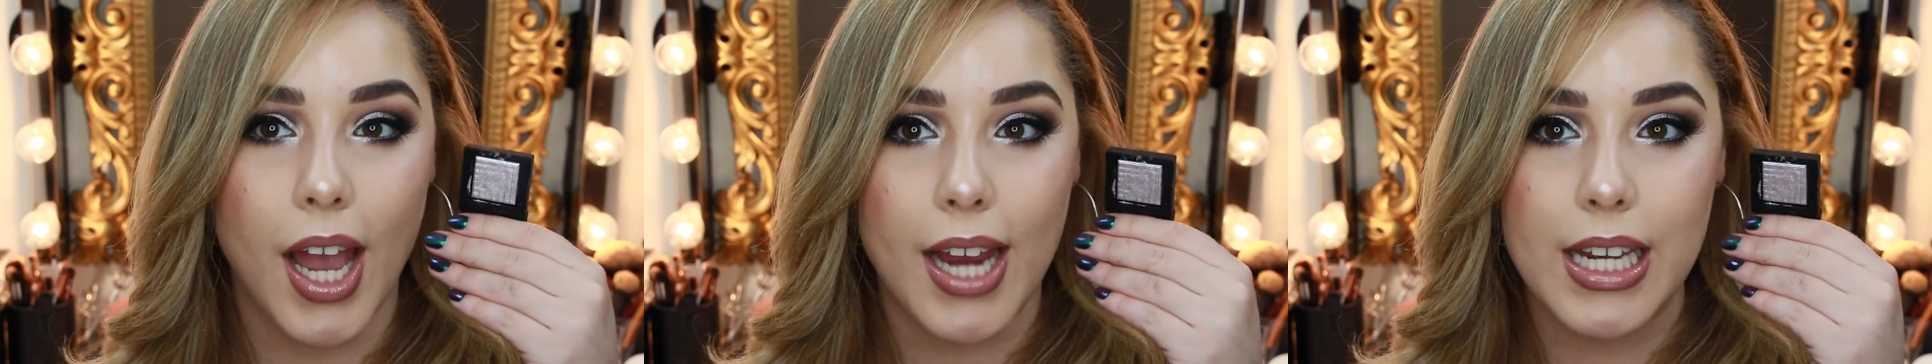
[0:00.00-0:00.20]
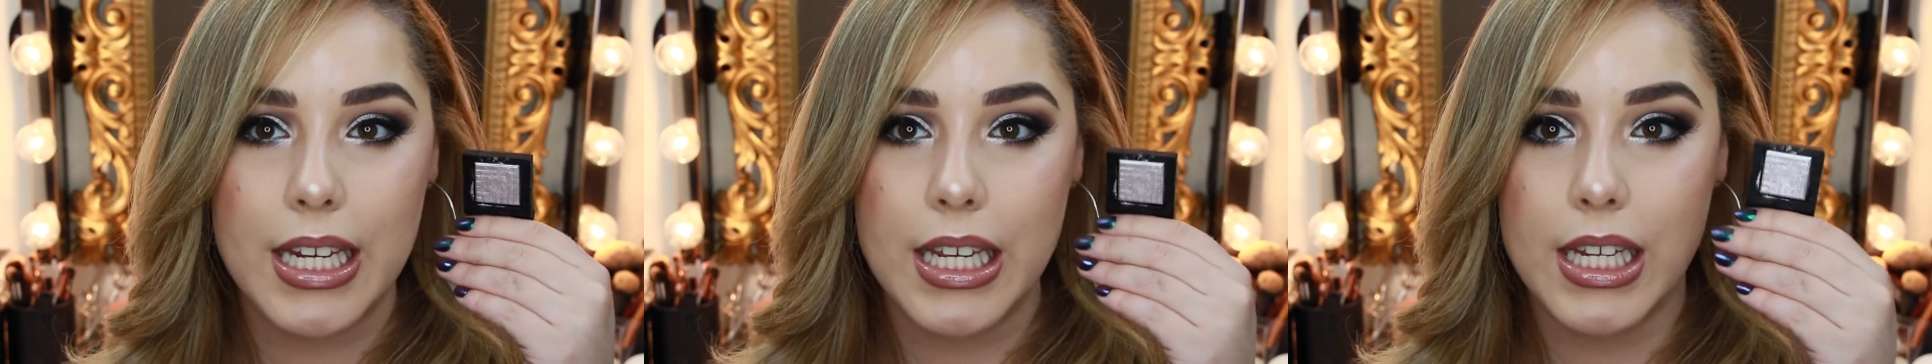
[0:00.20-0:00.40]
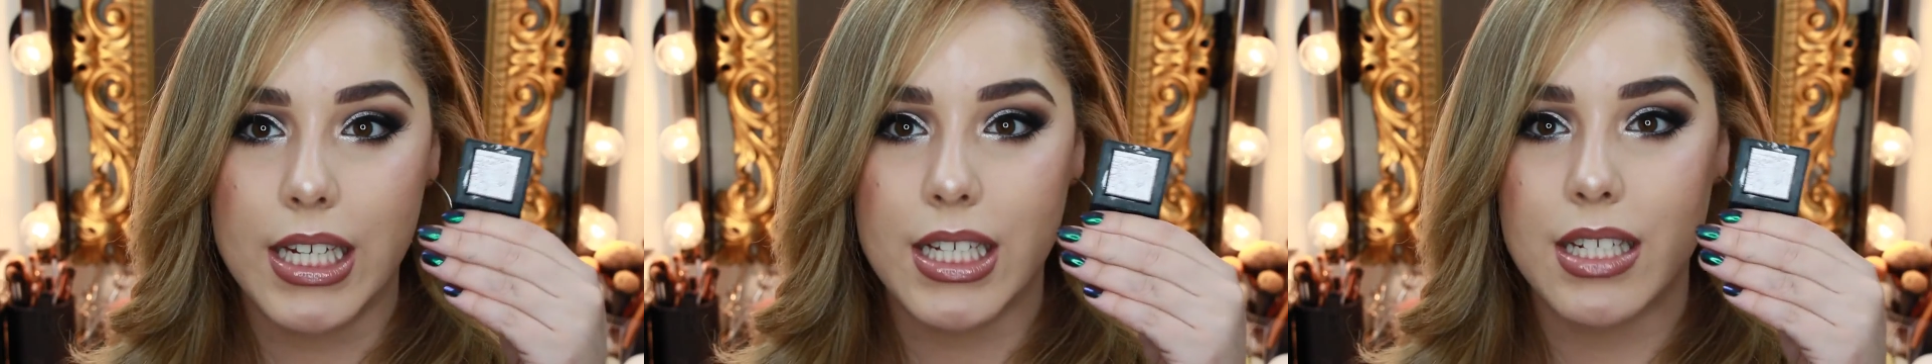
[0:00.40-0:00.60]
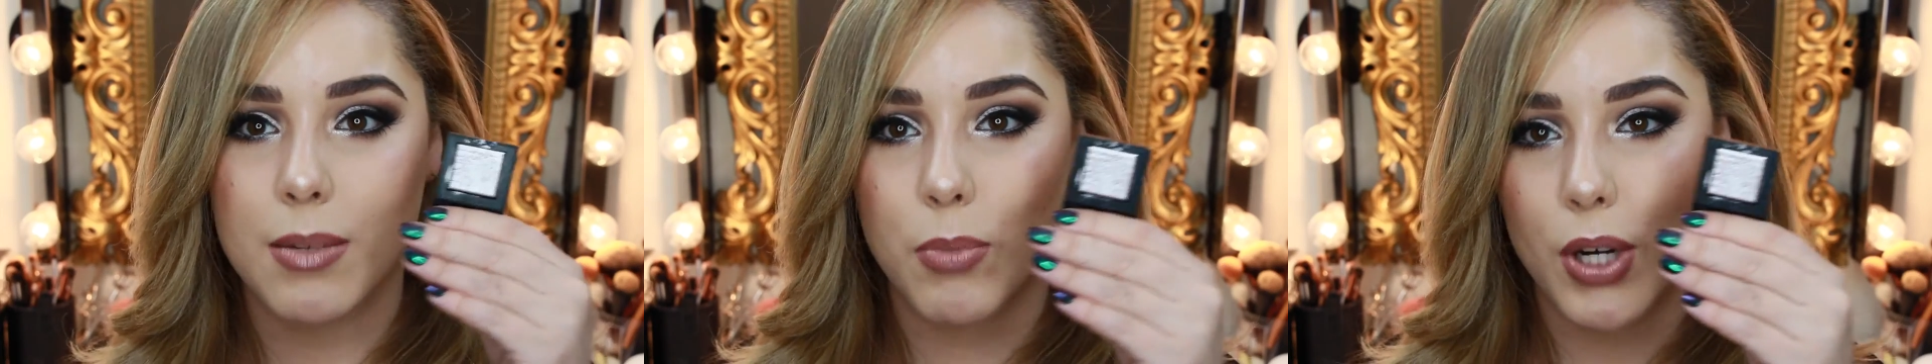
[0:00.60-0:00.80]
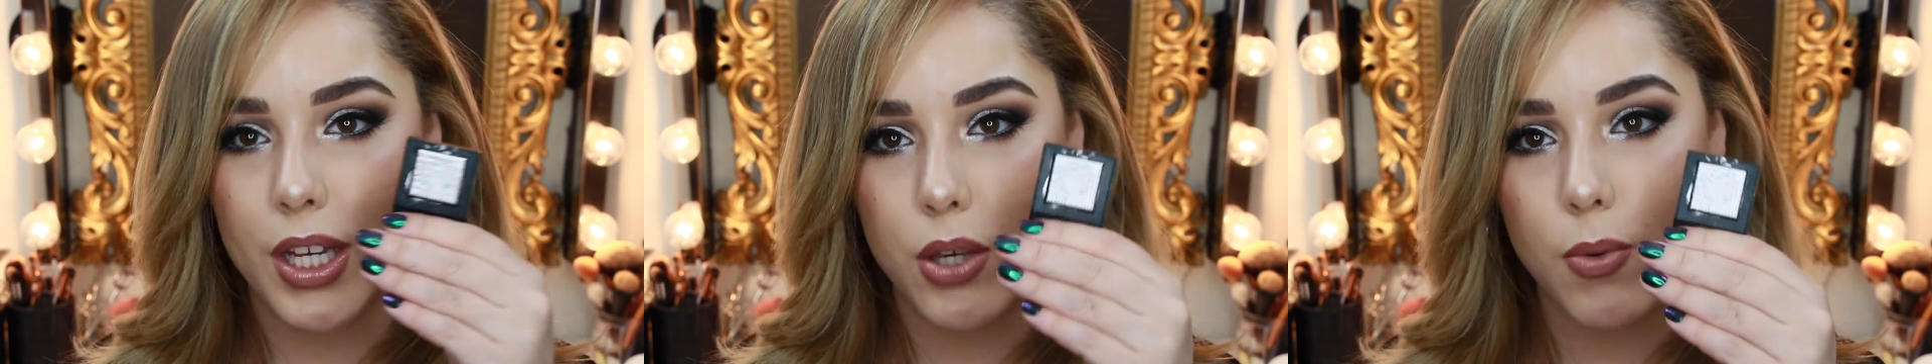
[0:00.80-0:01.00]
I need to
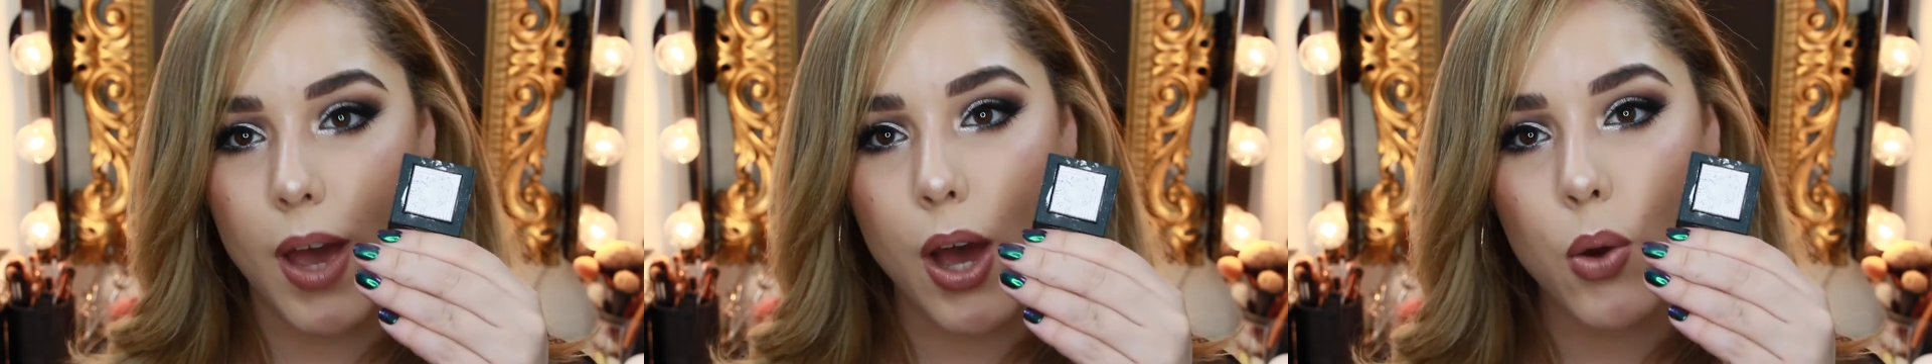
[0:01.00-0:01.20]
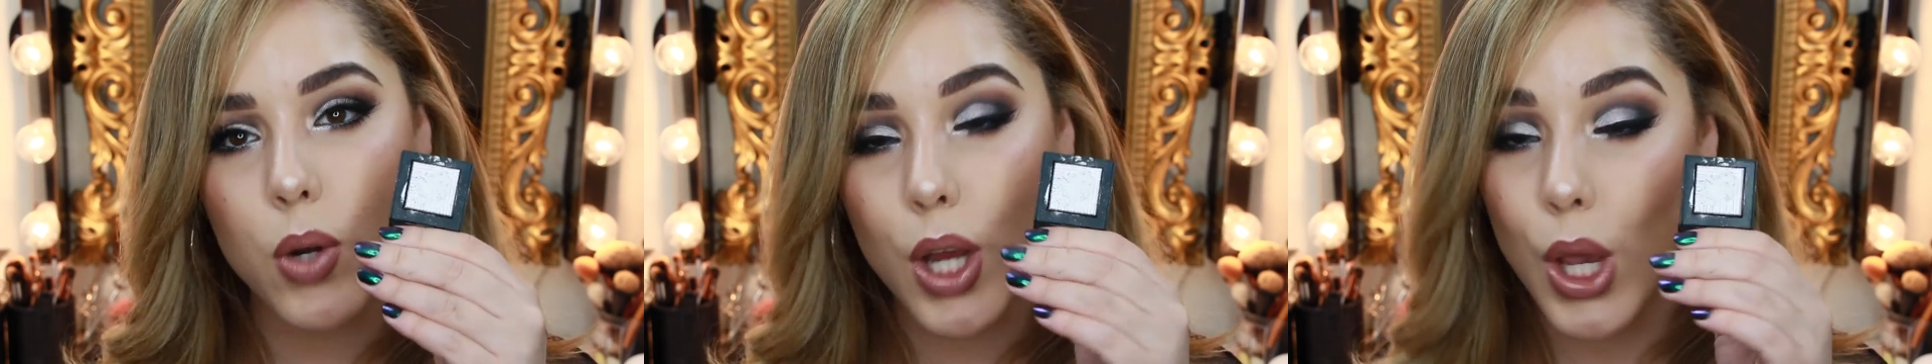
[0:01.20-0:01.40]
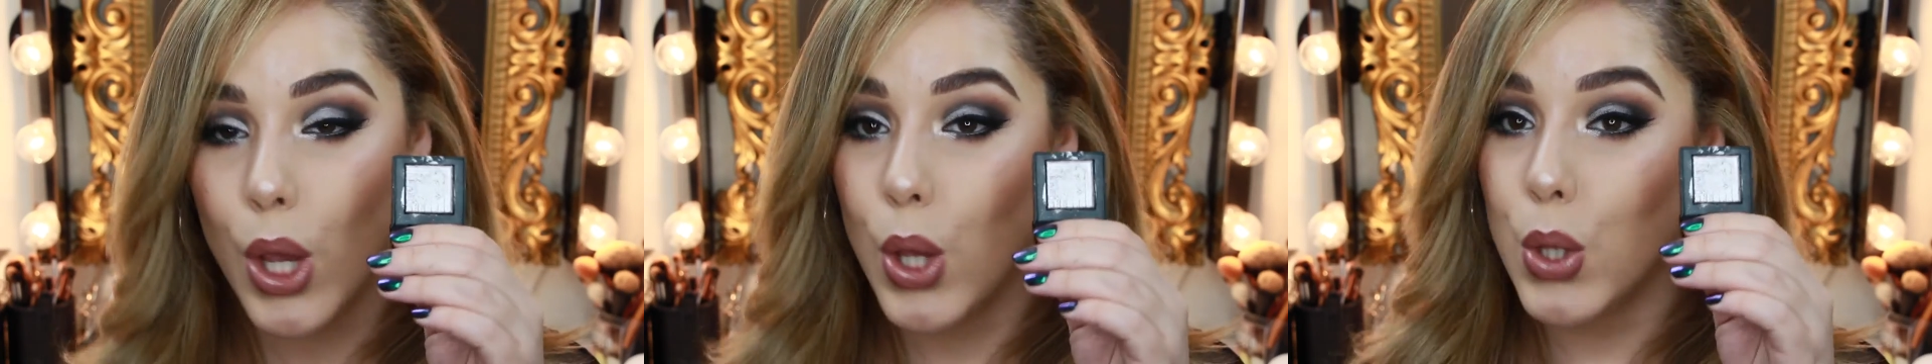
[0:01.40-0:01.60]
break you out.